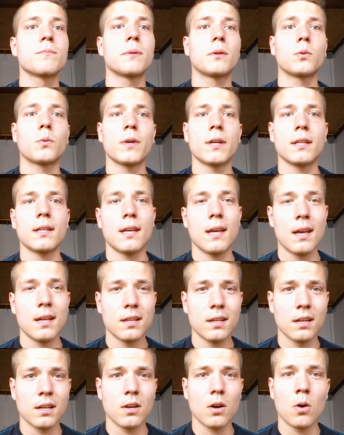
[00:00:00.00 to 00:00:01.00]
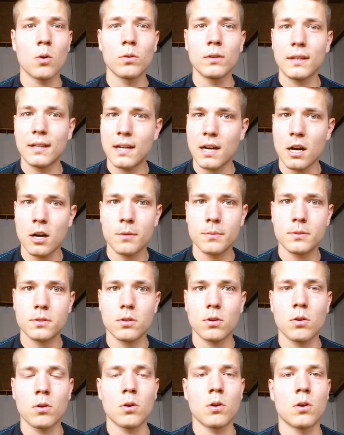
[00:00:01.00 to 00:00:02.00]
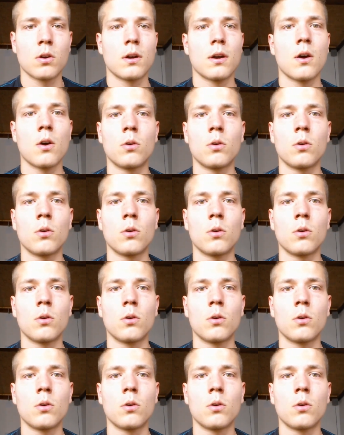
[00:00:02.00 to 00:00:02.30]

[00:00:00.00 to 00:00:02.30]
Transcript: between eating only carbs or